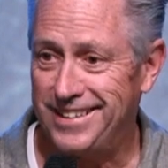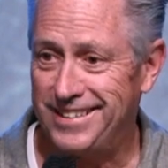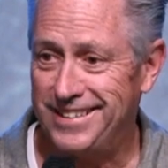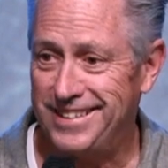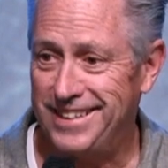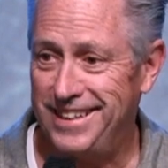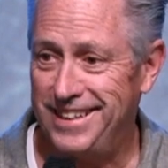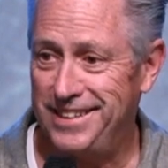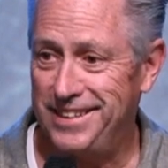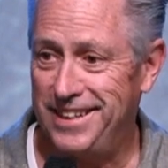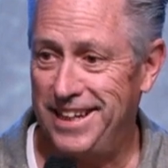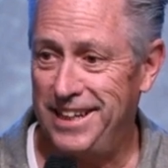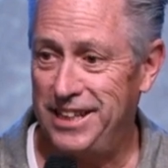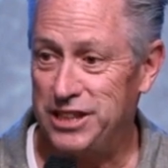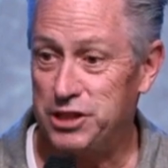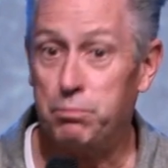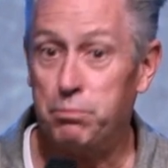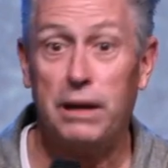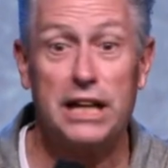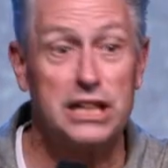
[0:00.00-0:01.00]
and, and
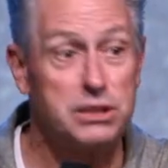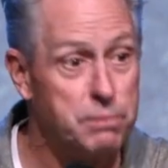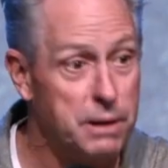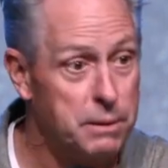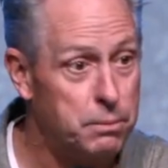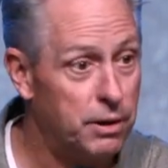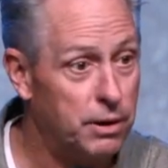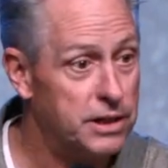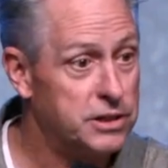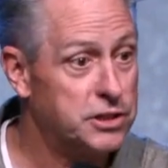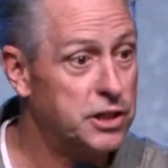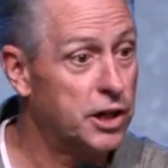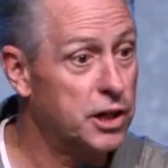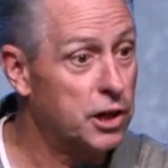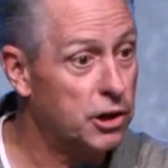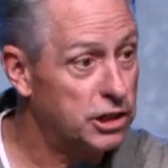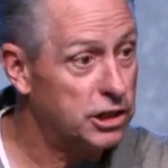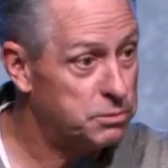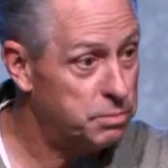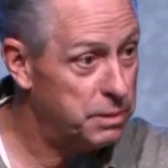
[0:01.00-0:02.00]
it's blessed people, and it's
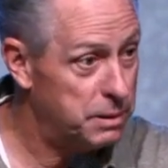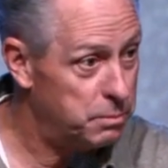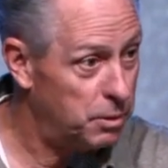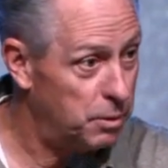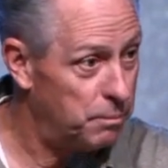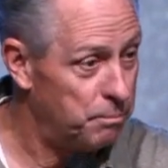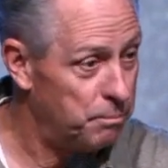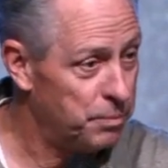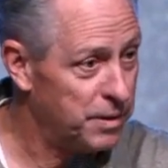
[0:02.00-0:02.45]
encouraged people.